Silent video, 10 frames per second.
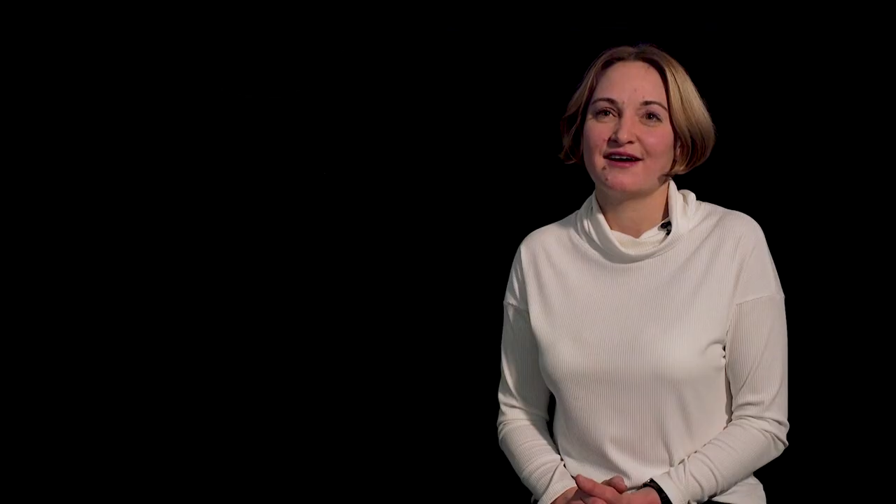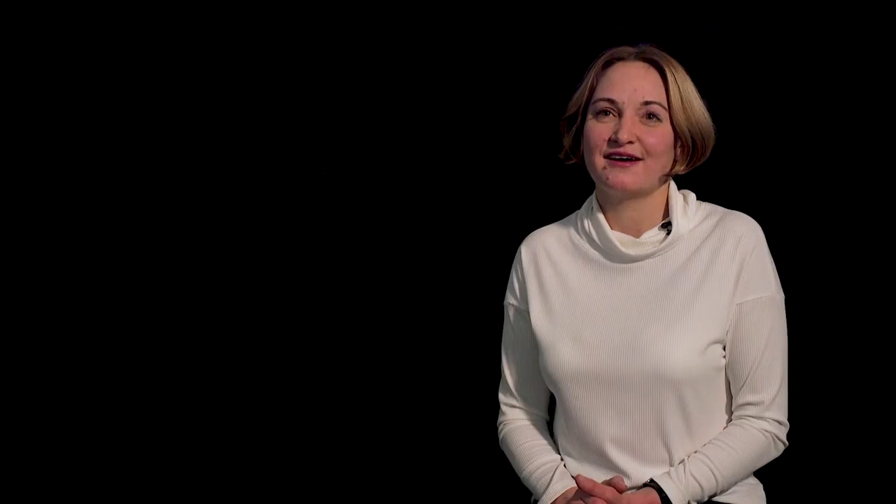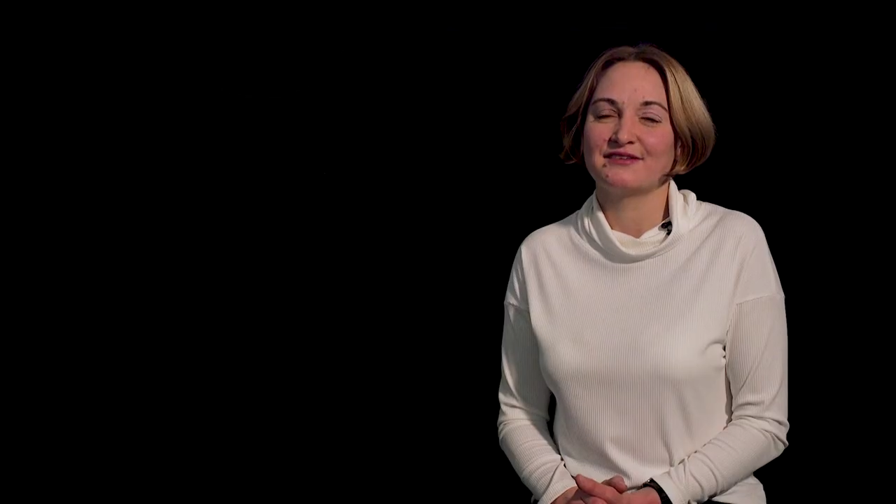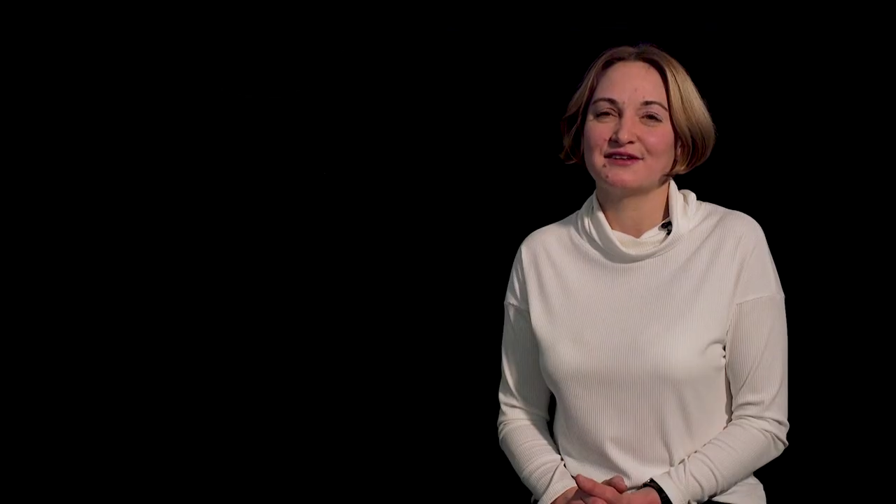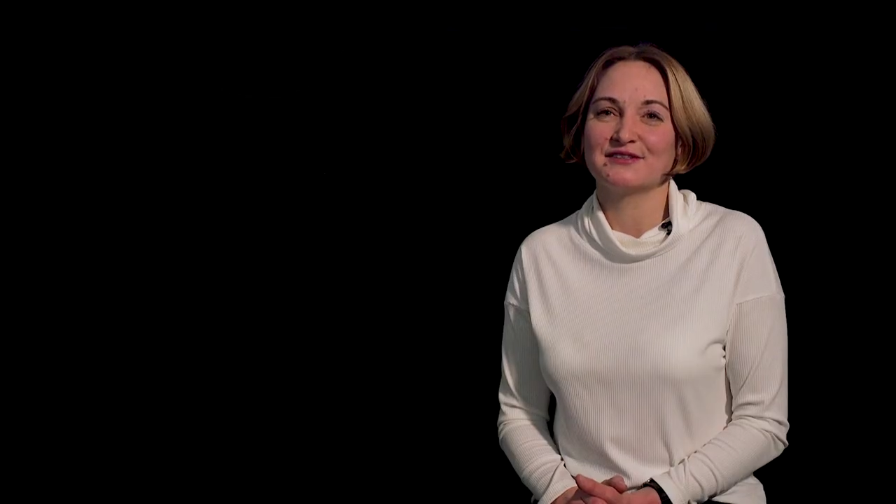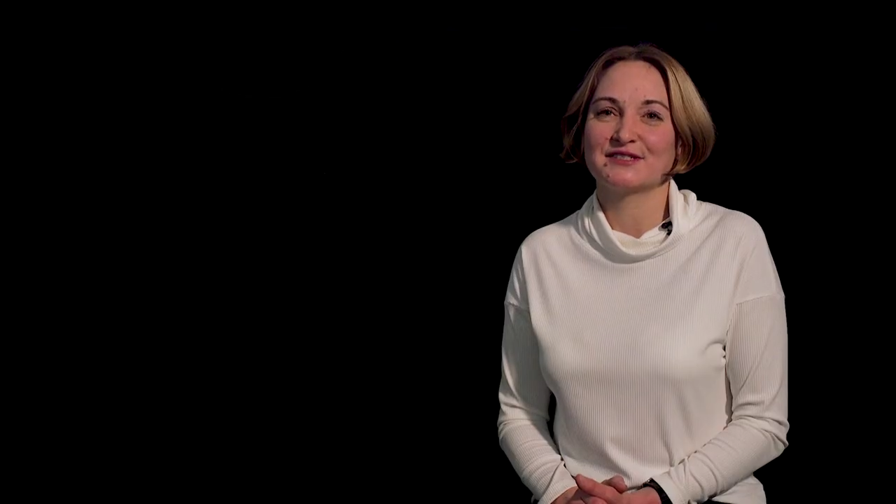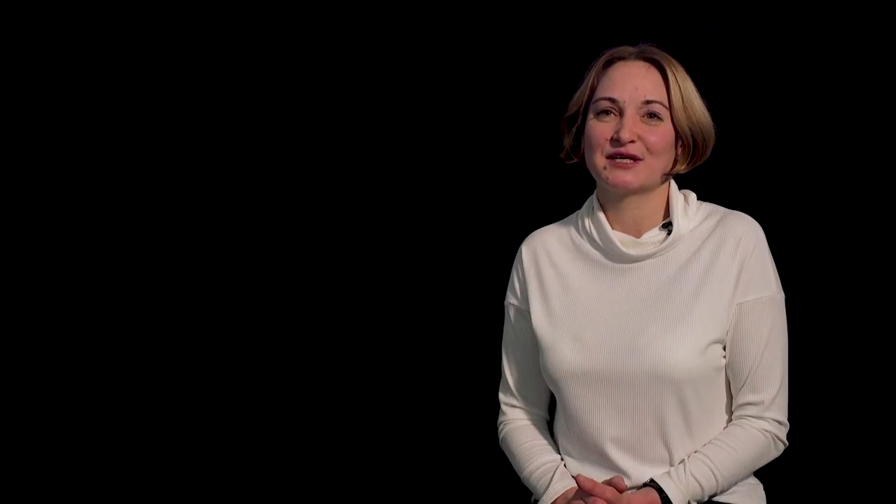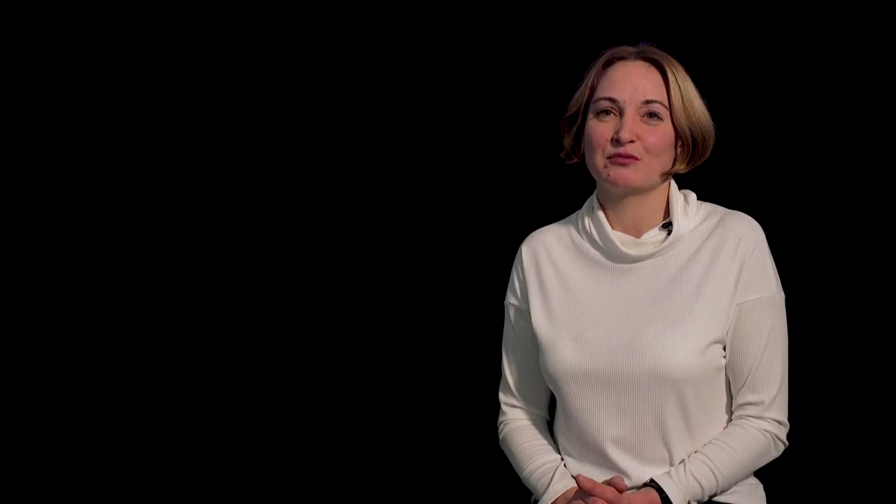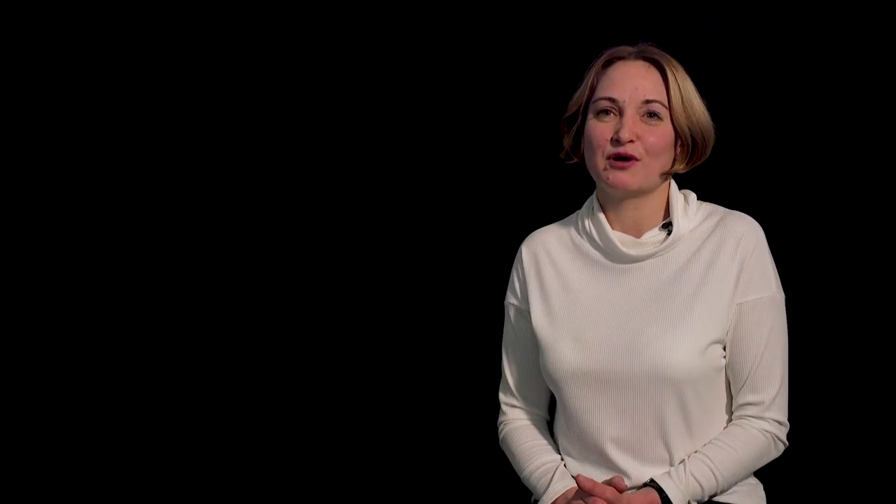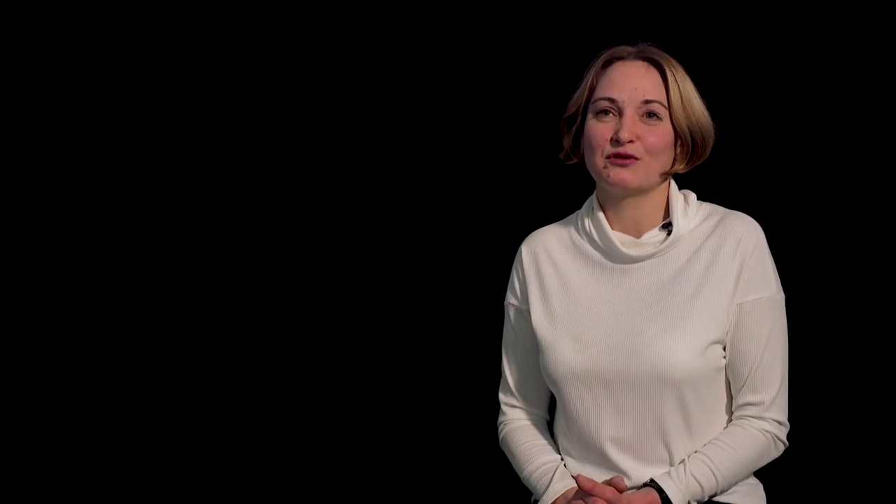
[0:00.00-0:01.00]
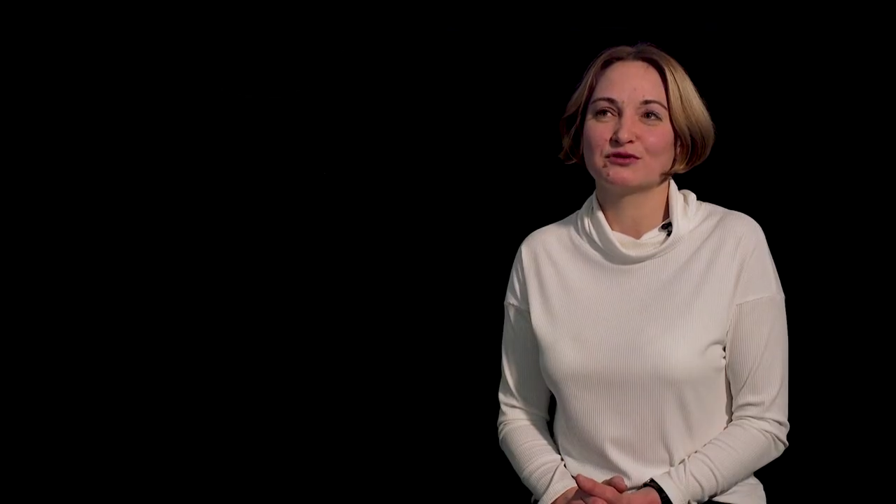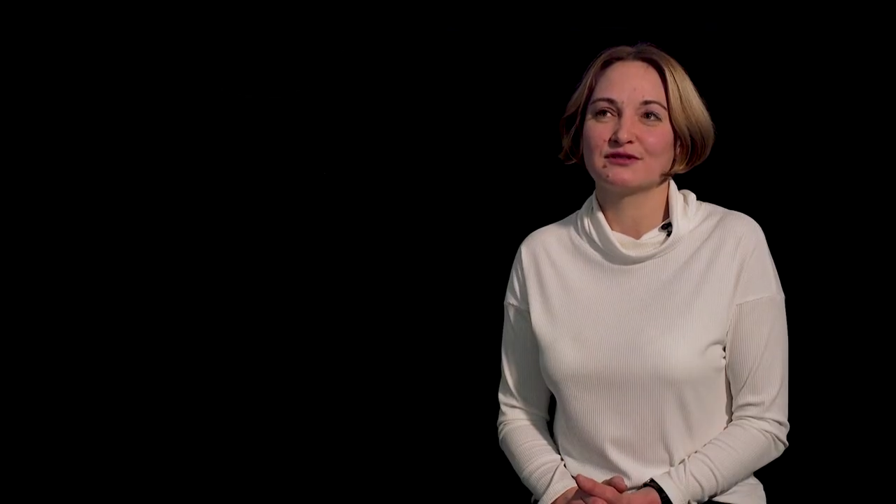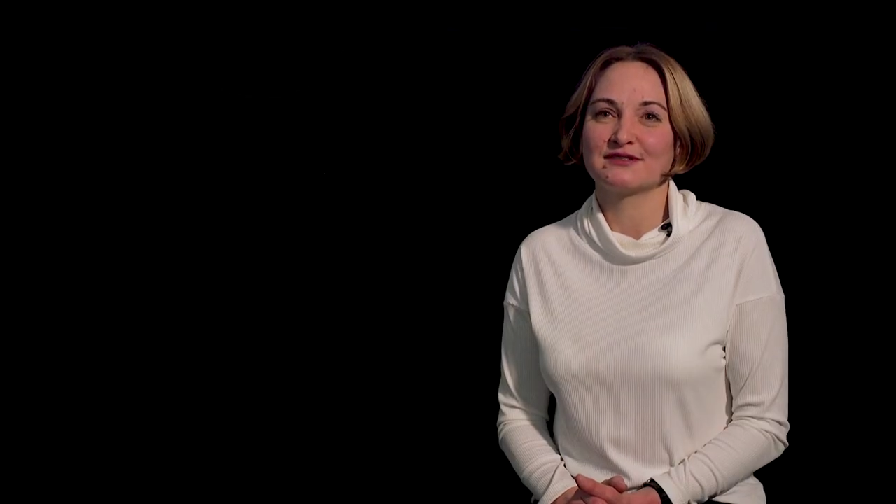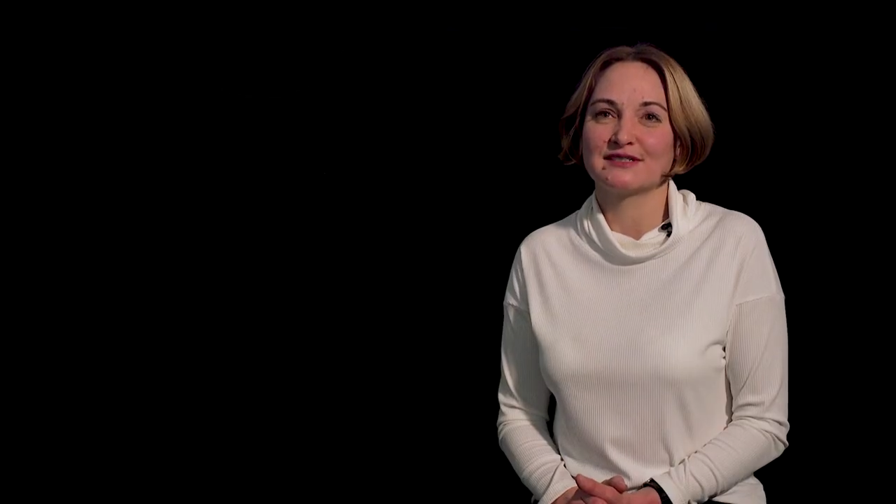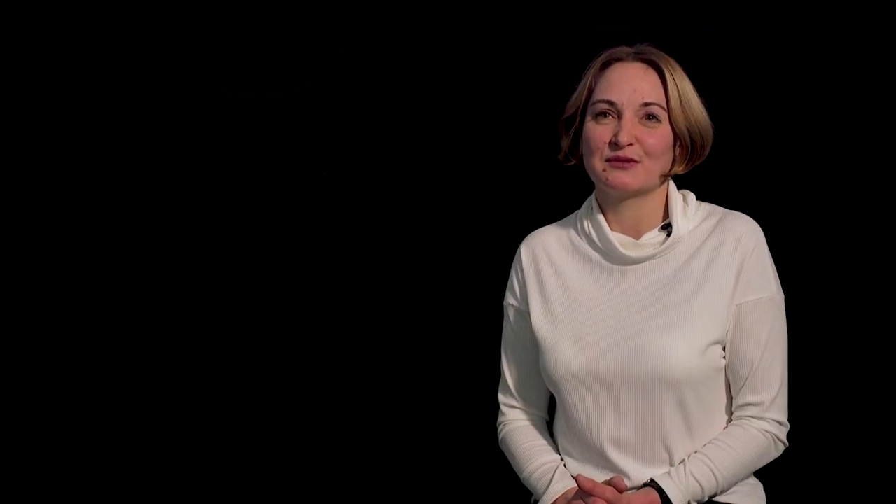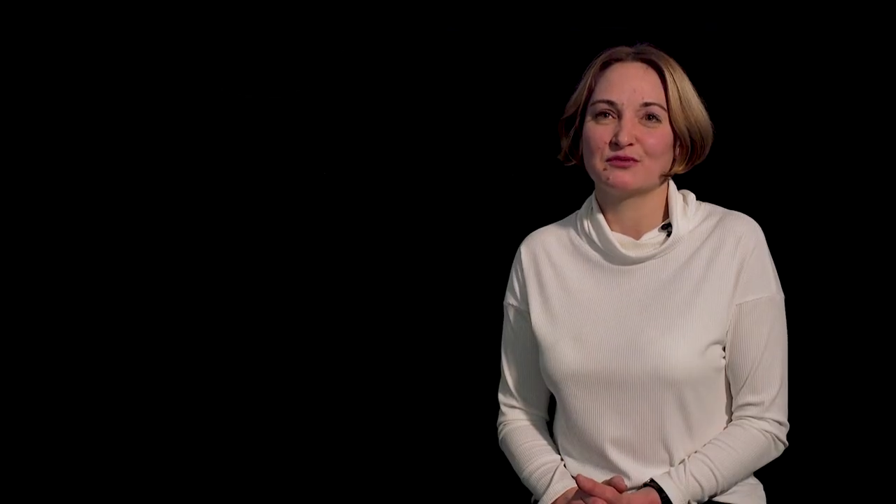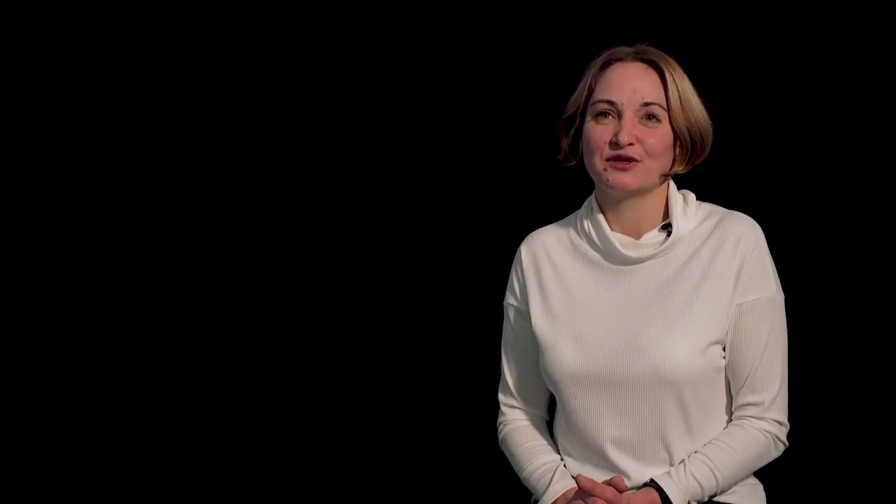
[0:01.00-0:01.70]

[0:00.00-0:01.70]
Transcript: and also about some